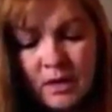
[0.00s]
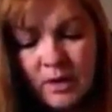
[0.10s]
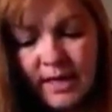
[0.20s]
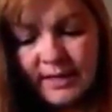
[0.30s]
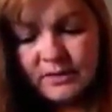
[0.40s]

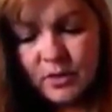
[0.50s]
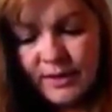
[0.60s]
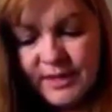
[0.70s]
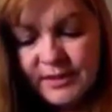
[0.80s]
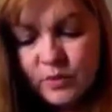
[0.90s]
Okay, so
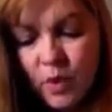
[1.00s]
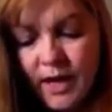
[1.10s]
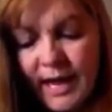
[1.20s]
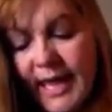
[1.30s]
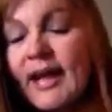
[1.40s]
on this
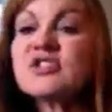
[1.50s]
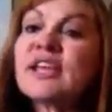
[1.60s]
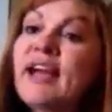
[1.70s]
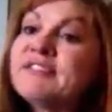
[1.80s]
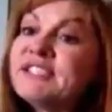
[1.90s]
one, I
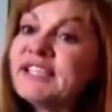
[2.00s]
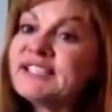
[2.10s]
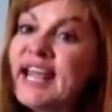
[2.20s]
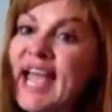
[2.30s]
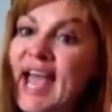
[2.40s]
actually have 6
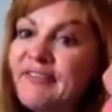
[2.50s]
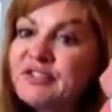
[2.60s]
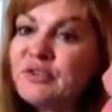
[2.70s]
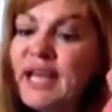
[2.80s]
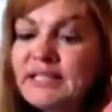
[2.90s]
1/2,
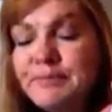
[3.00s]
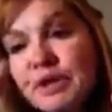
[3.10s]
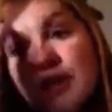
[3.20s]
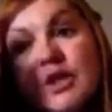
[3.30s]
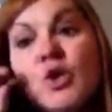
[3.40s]
so that's
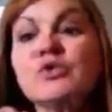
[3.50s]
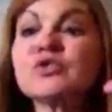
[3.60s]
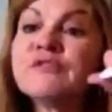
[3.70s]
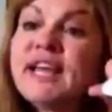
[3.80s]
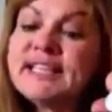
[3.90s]
pretty close.
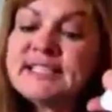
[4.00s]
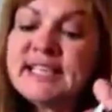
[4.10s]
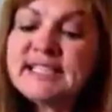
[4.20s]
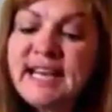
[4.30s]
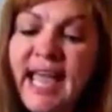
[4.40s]
So if that's
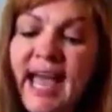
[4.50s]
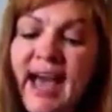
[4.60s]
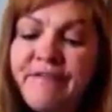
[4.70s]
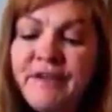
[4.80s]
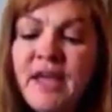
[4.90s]
6
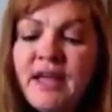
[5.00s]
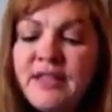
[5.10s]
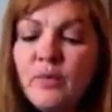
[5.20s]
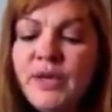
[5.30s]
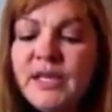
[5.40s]
1/2,
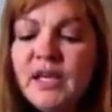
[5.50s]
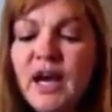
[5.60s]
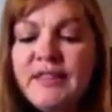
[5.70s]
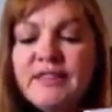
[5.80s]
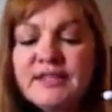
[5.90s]
then we can
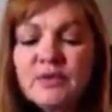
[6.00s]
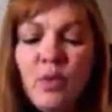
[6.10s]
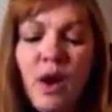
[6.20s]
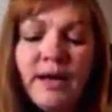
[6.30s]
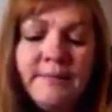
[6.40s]
cut this
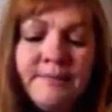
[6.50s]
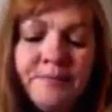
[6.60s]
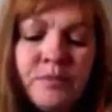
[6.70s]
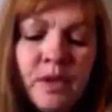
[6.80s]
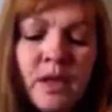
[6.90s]
one
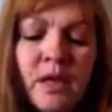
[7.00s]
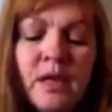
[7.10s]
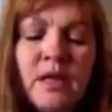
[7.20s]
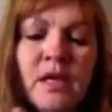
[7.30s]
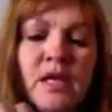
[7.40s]

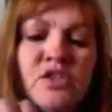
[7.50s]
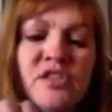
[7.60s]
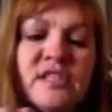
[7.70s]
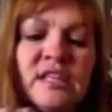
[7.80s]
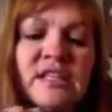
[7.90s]

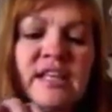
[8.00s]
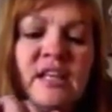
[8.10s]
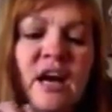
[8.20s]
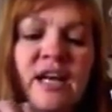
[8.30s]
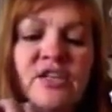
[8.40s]
just a
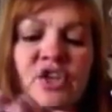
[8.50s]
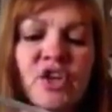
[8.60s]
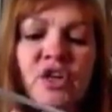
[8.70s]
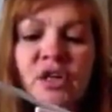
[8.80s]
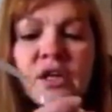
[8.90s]
little
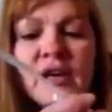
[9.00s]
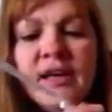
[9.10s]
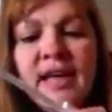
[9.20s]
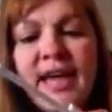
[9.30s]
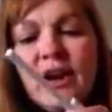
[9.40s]
under,
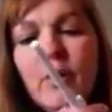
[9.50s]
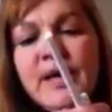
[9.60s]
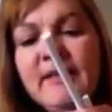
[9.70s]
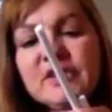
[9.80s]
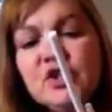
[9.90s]
and all
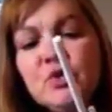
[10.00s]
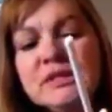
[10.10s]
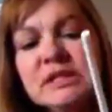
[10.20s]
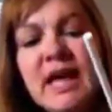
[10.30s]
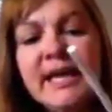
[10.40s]
we have to do
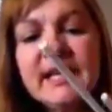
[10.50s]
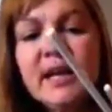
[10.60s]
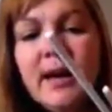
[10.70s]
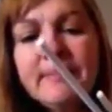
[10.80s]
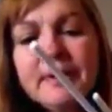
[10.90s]
is line it
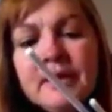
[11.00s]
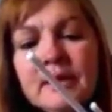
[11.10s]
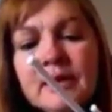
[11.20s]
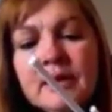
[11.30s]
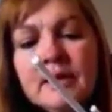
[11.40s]
up
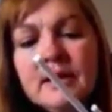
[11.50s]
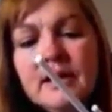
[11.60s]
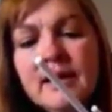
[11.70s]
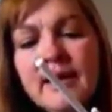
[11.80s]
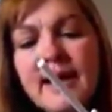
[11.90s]

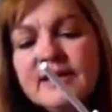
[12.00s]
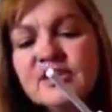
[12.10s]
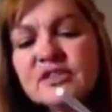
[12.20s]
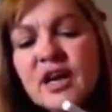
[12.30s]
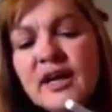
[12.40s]
and
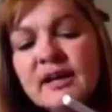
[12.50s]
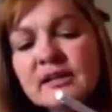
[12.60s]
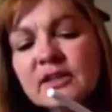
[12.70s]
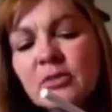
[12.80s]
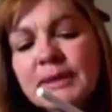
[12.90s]
just cut it a
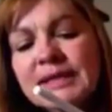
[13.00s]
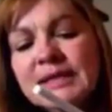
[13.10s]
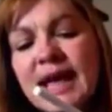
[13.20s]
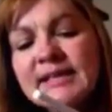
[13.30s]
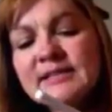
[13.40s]
little bit
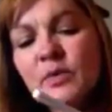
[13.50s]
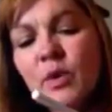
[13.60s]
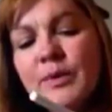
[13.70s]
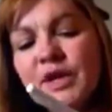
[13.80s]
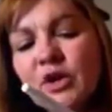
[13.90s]
less than
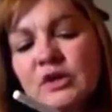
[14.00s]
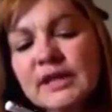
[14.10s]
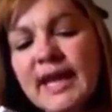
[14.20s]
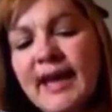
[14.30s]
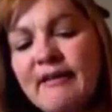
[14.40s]
what we
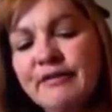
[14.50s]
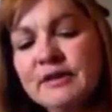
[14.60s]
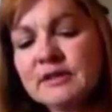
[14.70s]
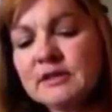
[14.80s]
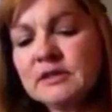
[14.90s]
currently have.